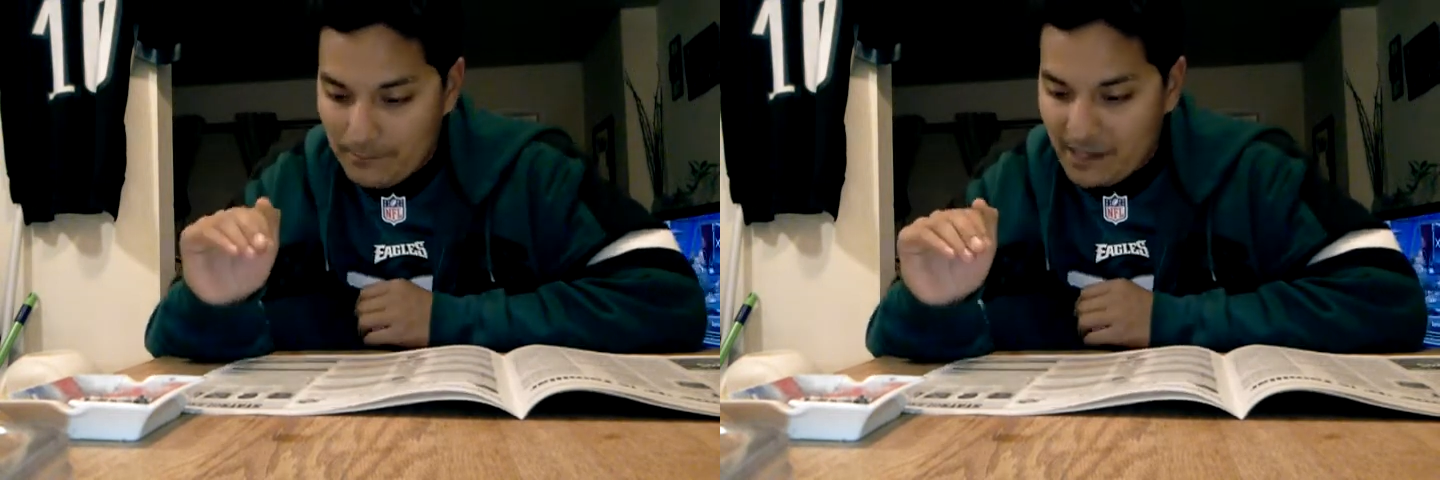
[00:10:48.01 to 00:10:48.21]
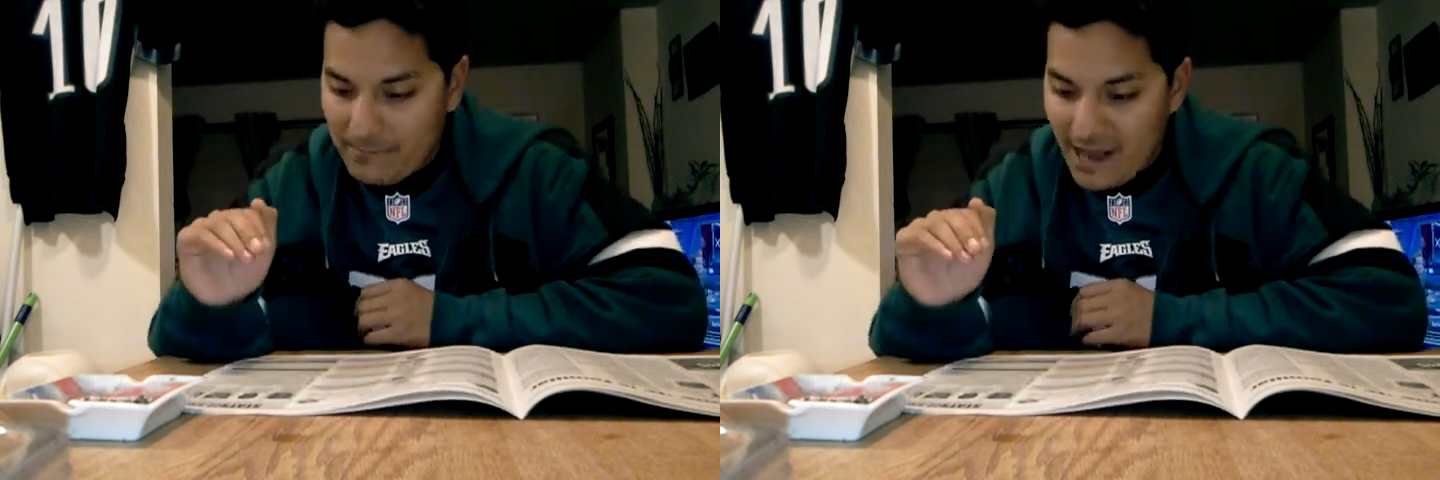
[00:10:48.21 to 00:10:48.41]

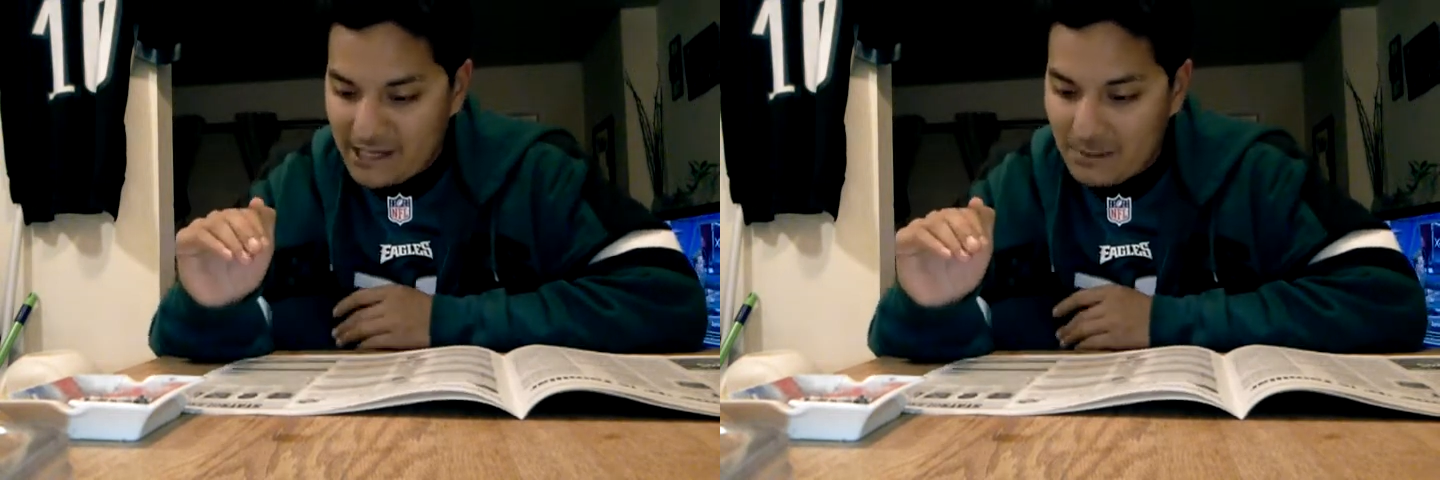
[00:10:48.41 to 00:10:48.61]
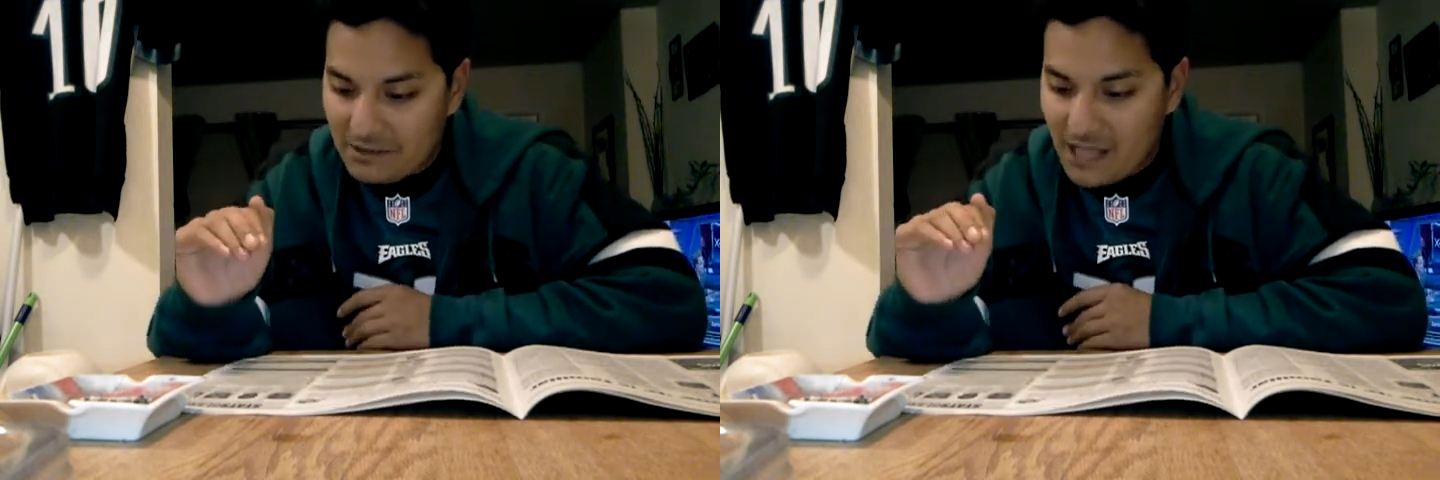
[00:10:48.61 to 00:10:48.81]
Big
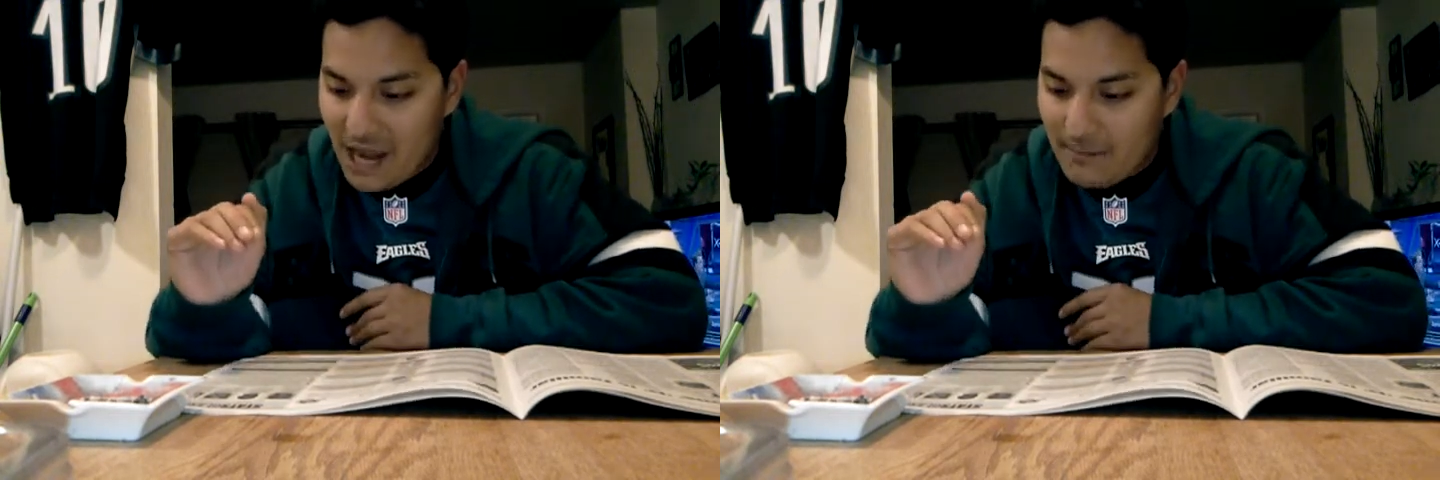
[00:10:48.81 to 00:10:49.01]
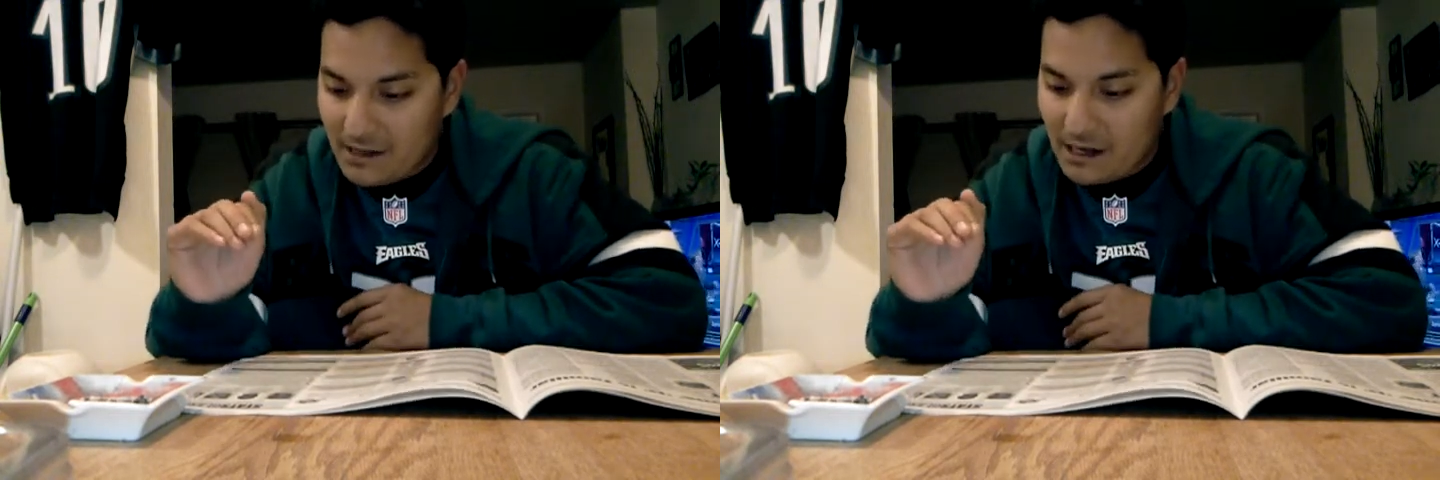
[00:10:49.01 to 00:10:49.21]
matchups.
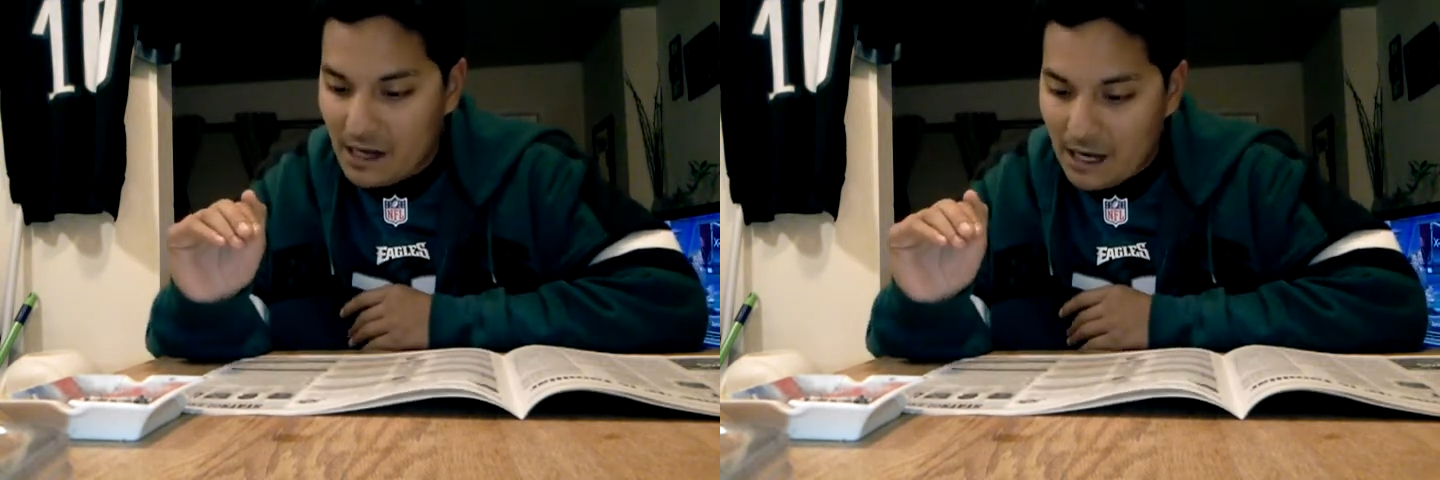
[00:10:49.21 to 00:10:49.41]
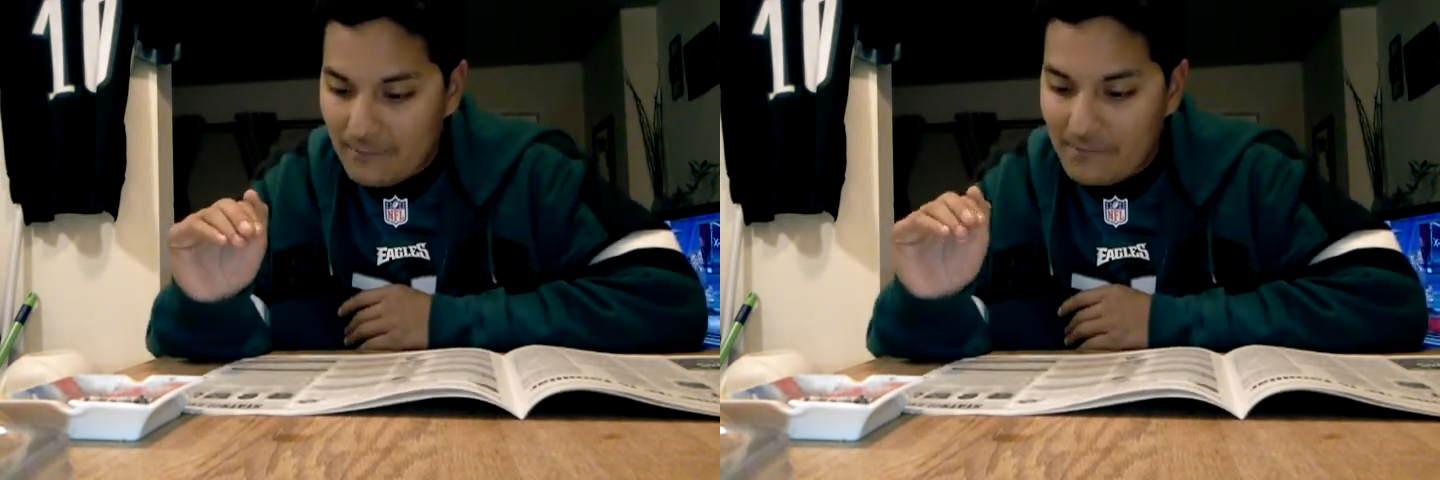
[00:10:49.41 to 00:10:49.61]

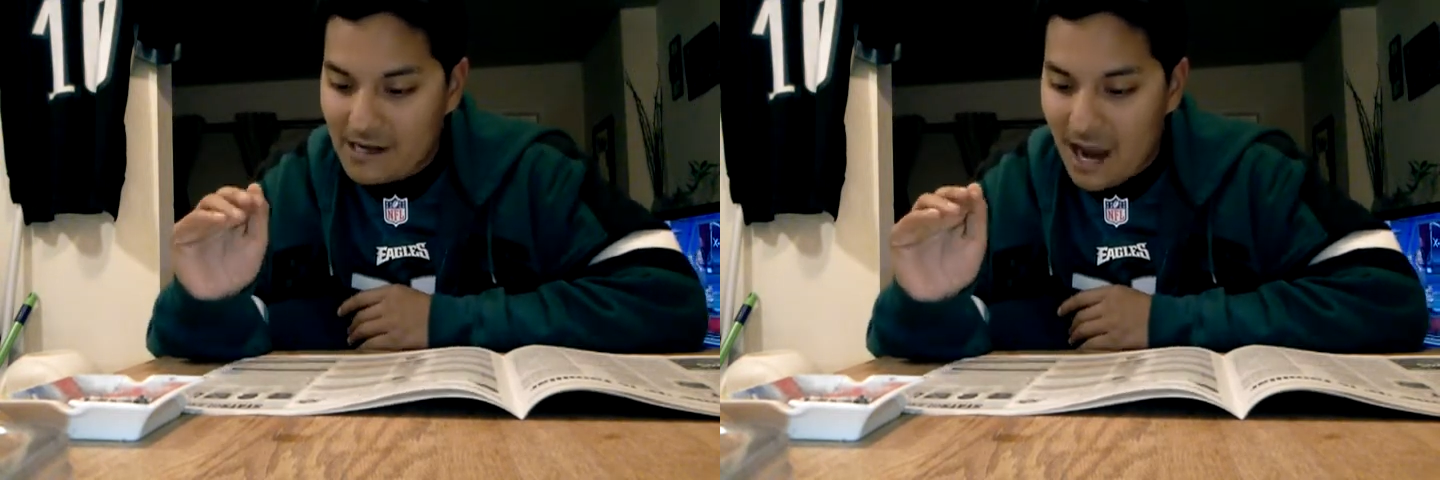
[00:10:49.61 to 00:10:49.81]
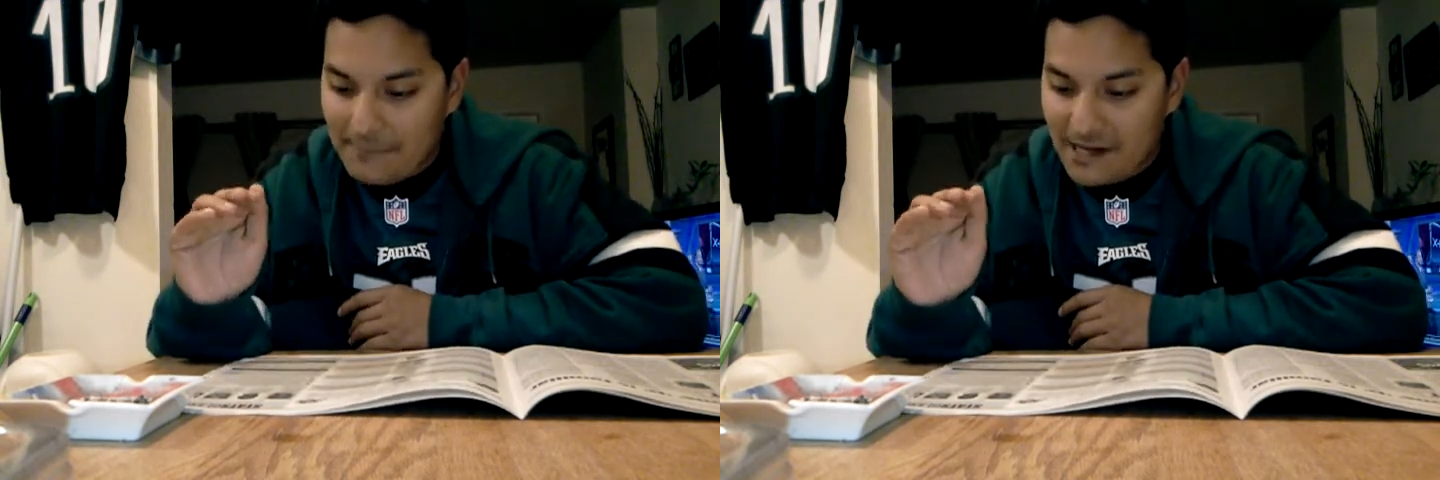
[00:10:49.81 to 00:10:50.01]

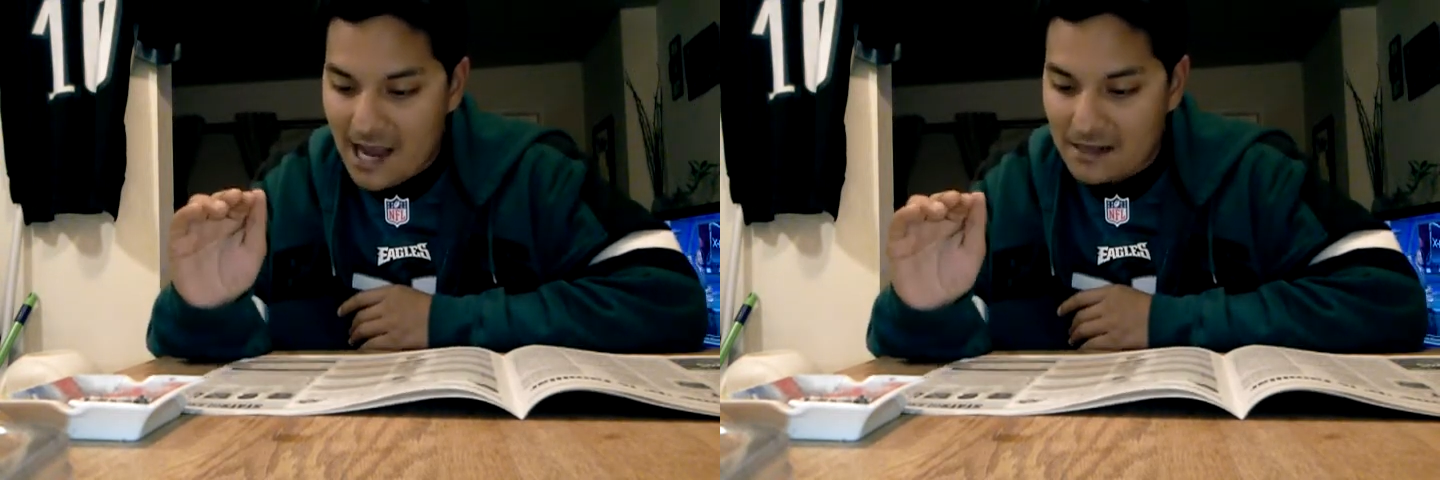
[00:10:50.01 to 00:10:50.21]
Nnamdi